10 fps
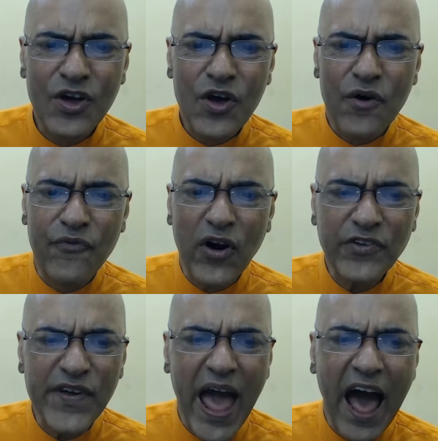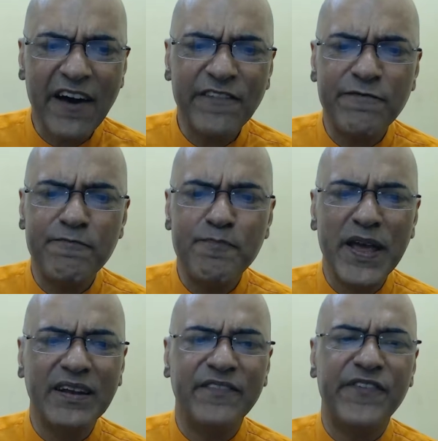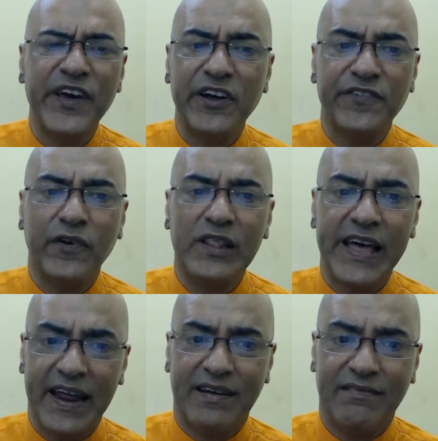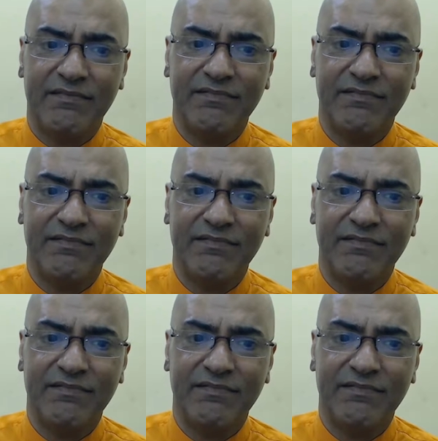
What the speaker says: Would we have been fearful then?